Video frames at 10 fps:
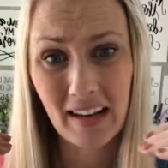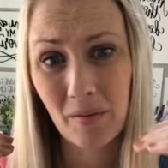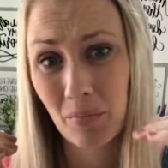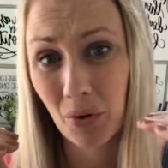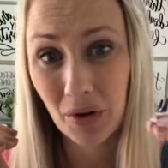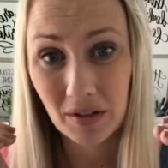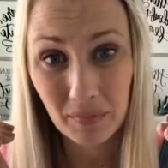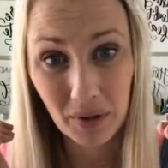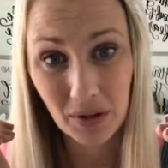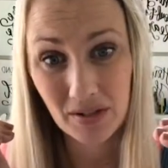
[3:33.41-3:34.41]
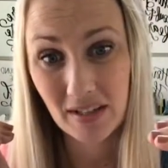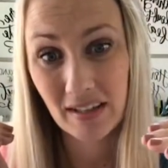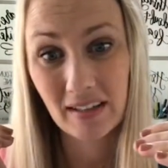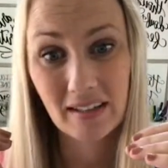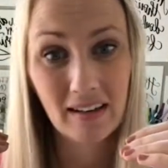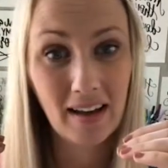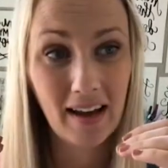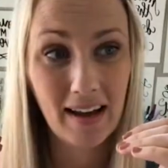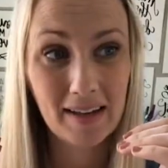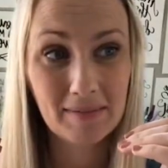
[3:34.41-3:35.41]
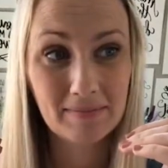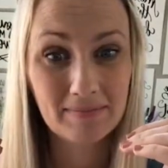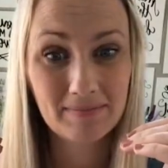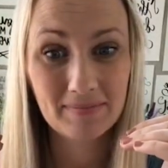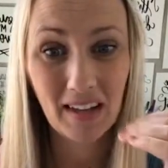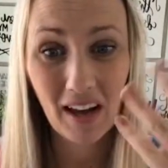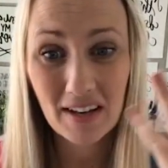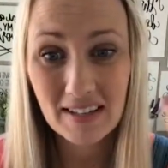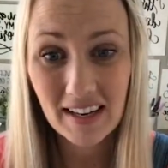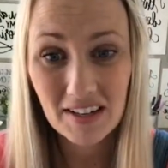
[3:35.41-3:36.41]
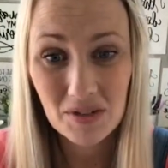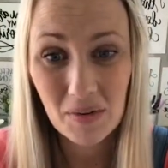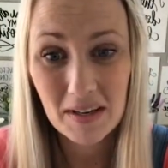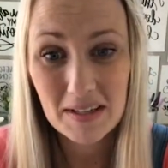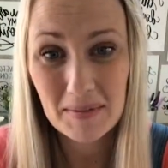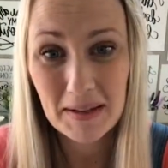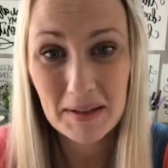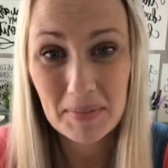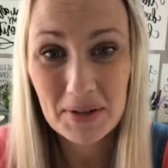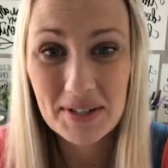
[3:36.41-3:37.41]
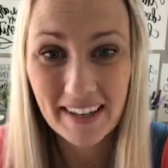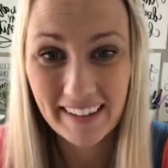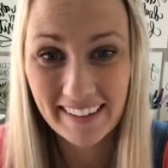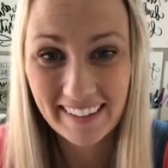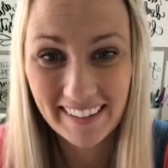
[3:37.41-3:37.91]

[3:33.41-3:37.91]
an important person. Honestly, I just wanted to be a good person.